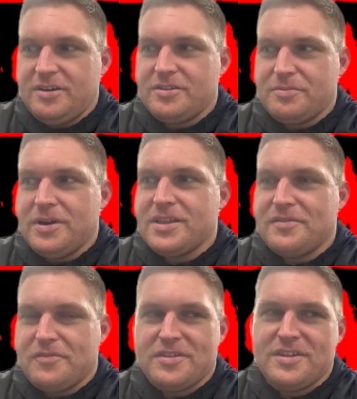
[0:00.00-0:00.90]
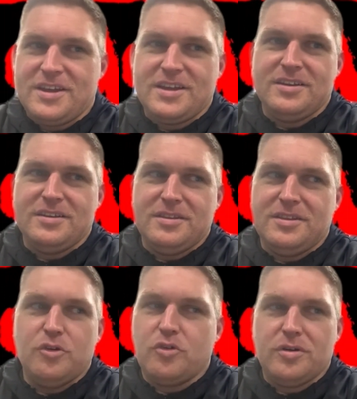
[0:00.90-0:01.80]
Here's your present for sitting in the
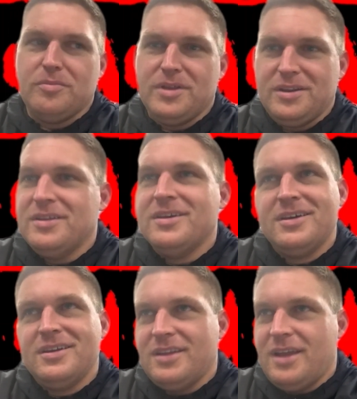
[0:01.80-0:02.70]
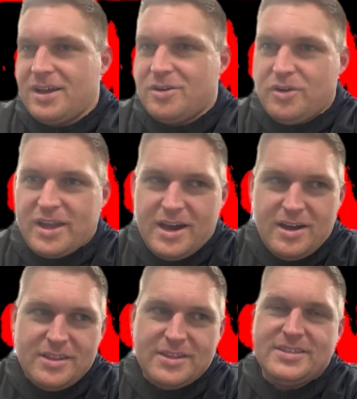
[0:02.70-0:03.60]
dorm and not going out
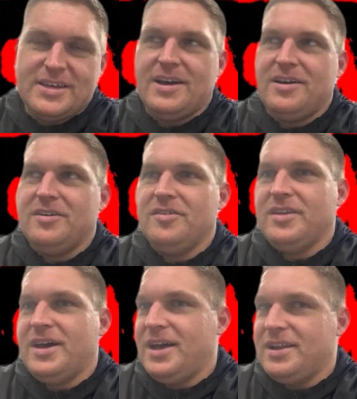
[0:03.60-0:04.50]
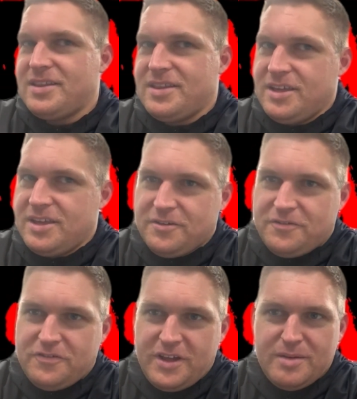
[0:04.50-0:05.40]
on the town, not seeing your
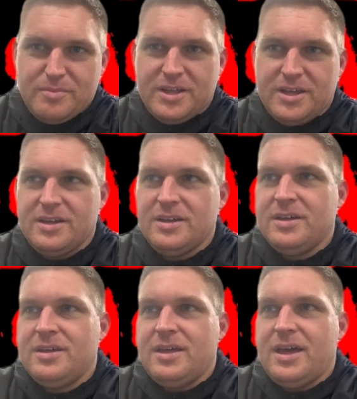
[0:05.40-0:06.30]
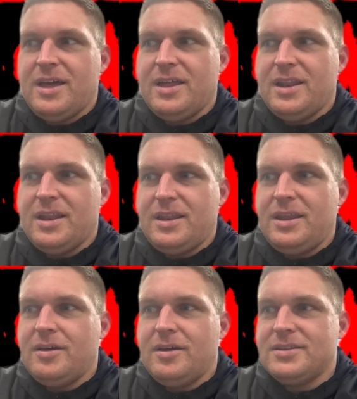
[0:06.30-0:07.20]
family. And,
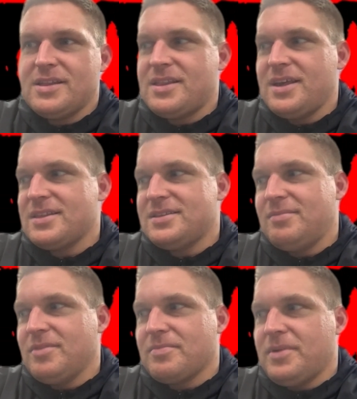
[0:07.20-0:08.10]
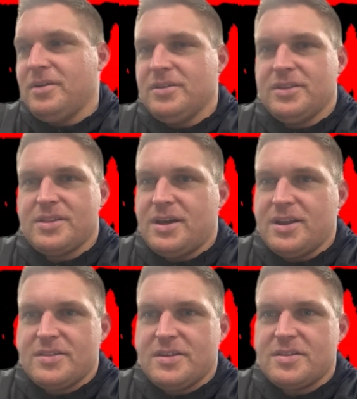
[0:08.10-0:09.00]
it just takes a team like Maryland that's not
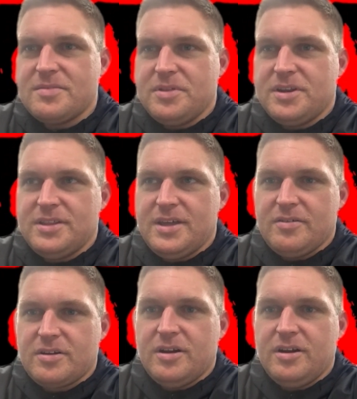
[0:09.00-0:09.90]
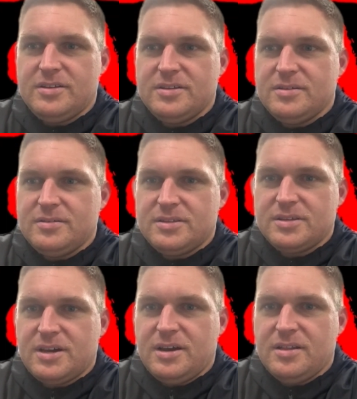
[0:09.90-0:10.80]
as disciplined in that regard to
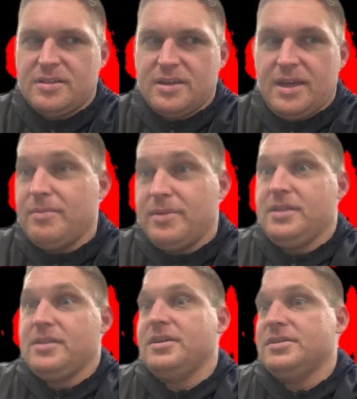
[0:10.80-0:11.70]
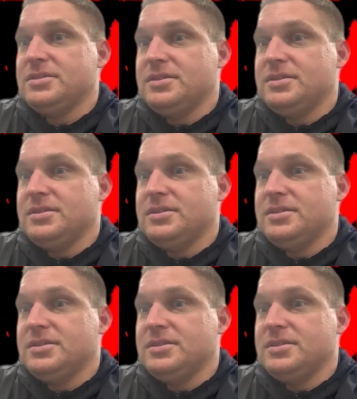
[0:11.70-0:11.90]
cause a game cancellation.